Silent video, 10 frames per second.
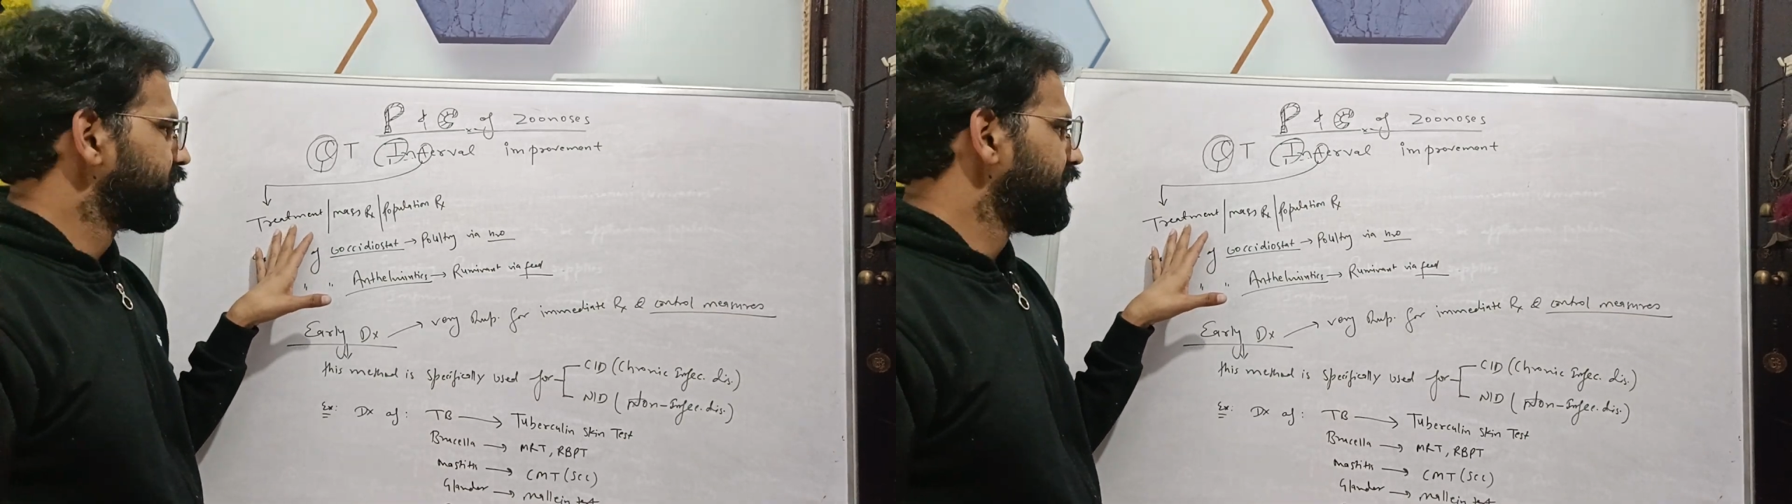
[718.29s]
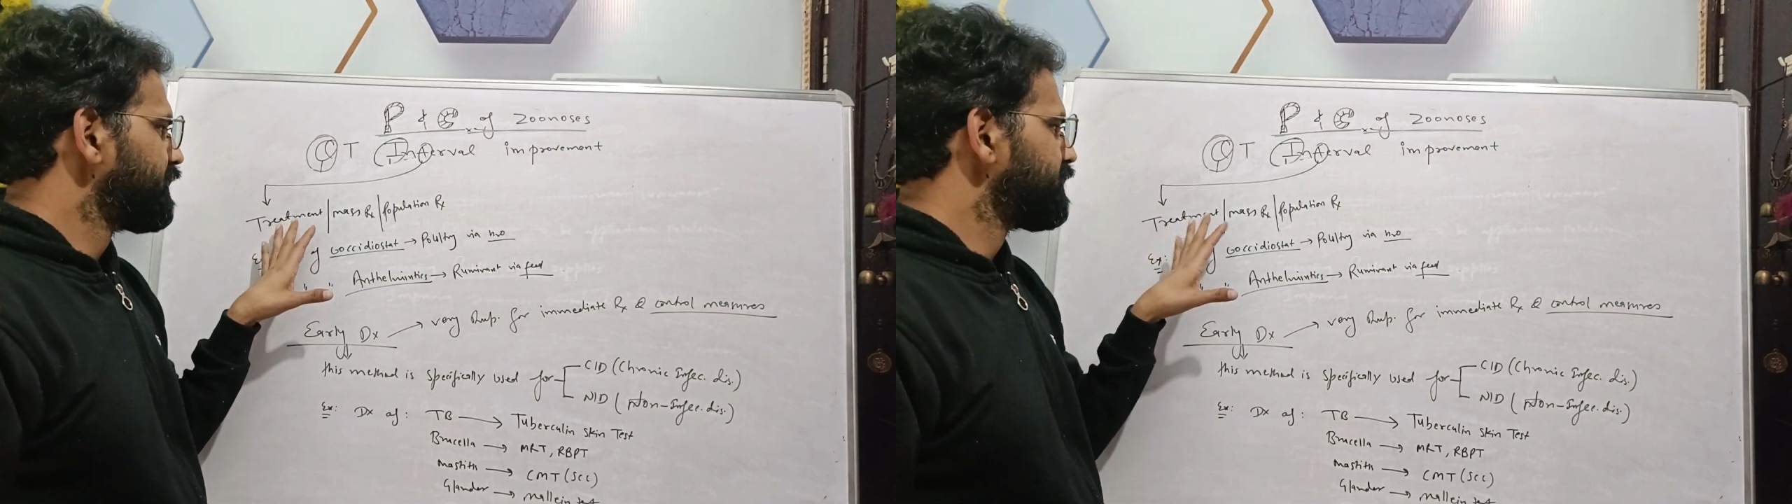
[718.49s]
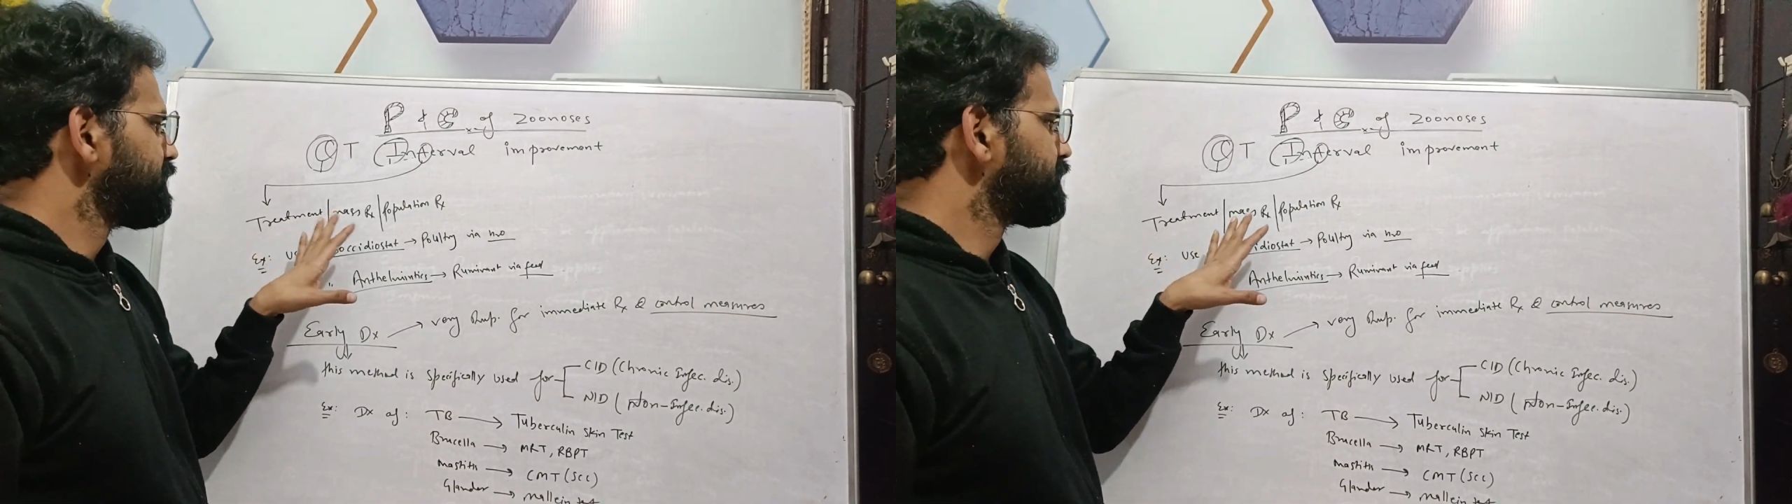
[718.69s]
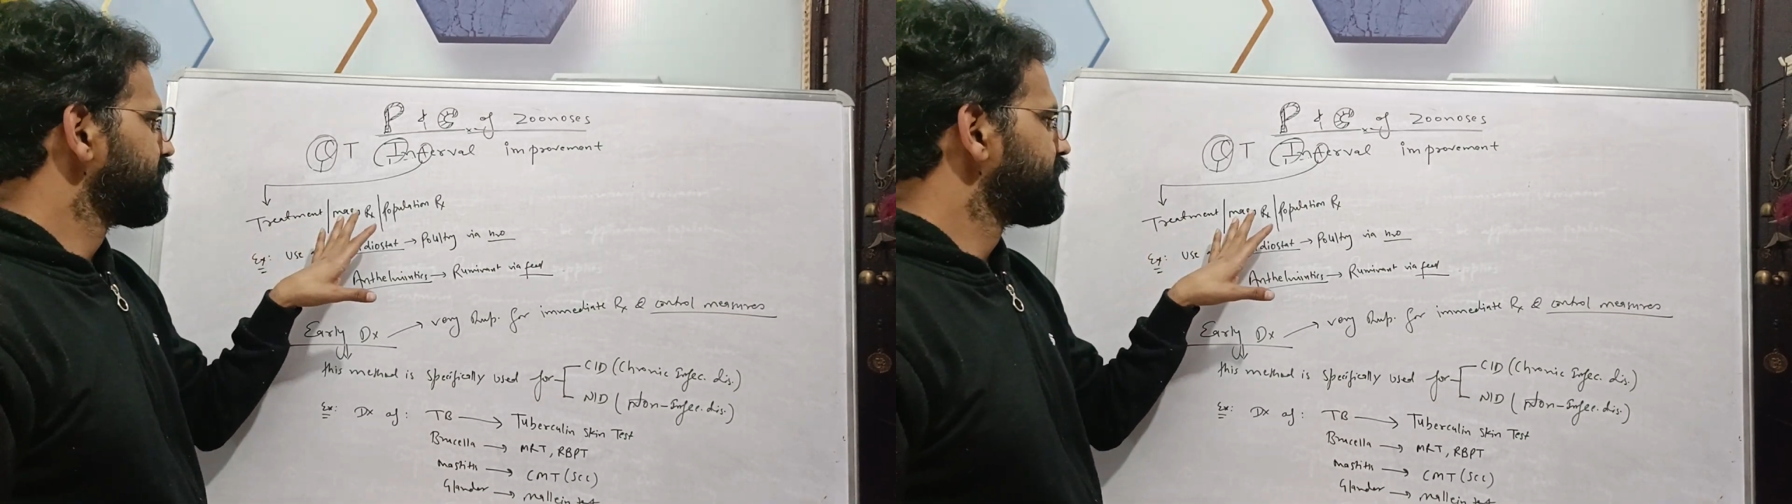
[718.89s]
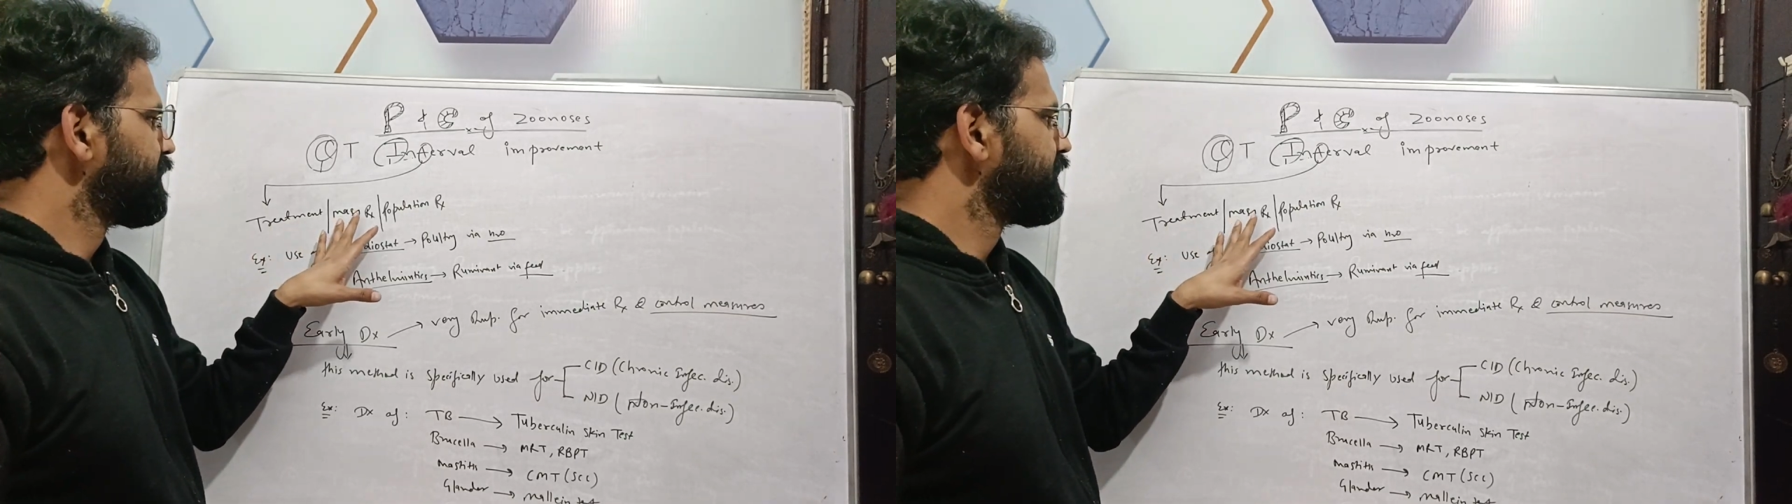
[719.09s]
and this
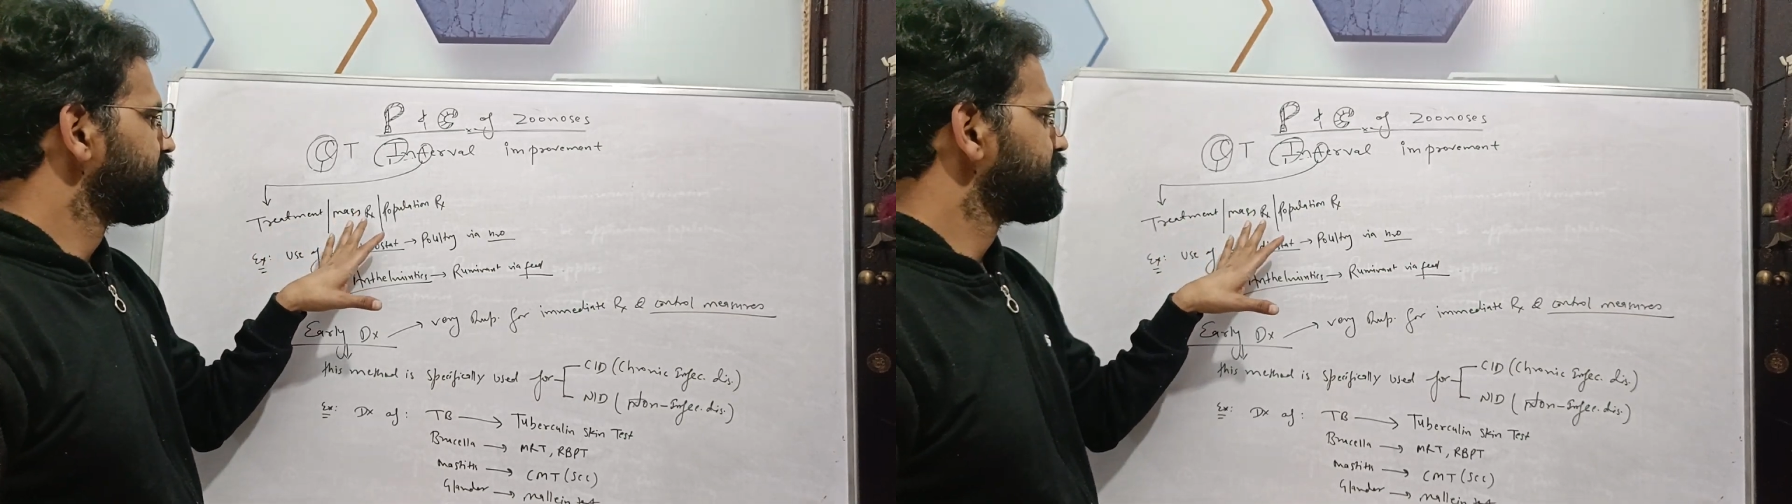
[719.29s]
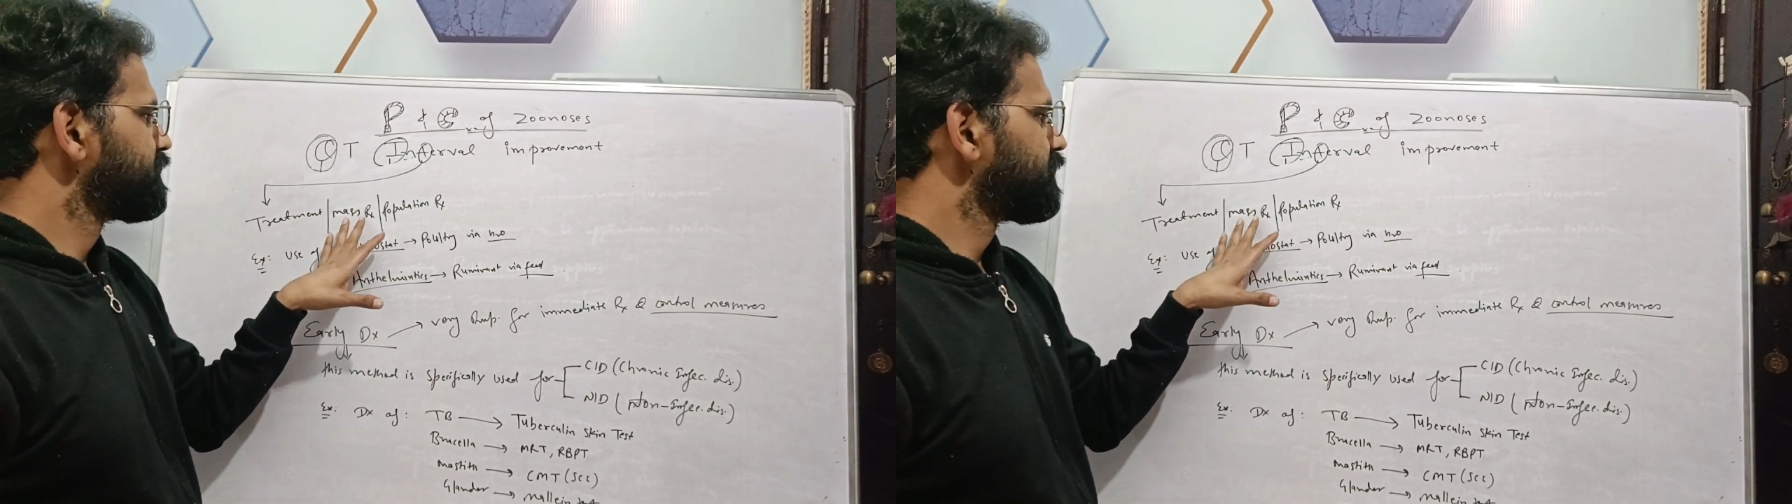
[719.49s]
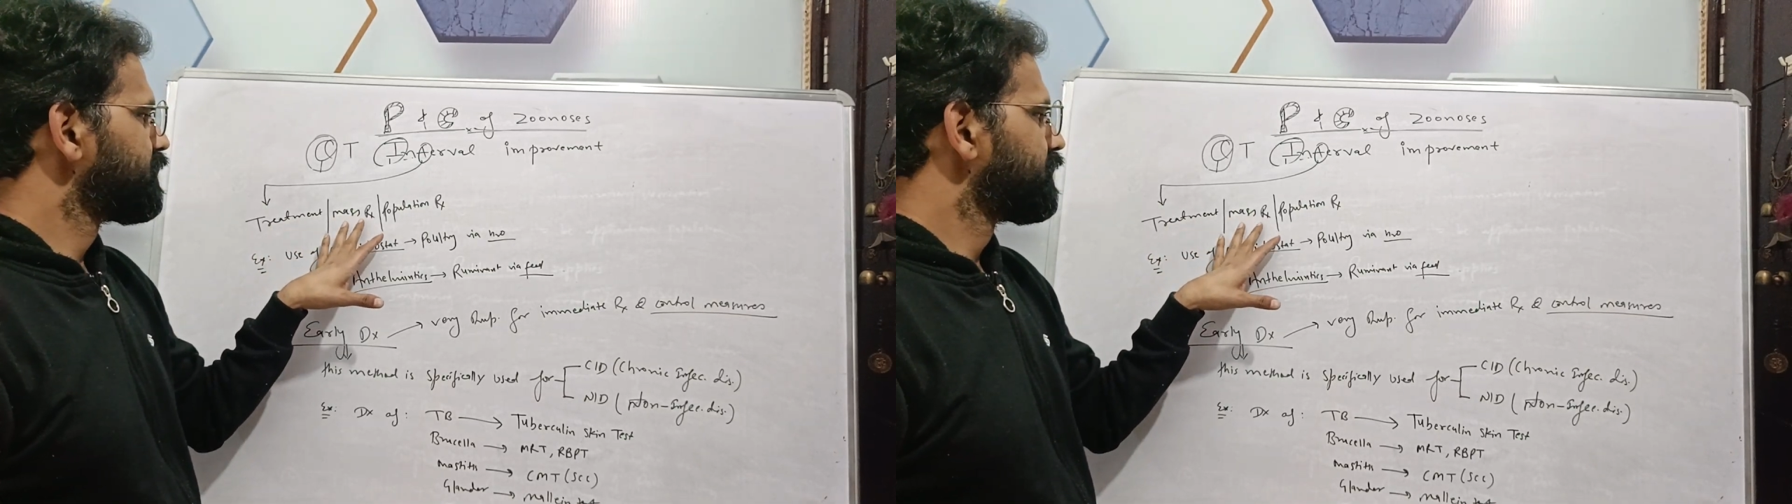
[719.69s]
treatment is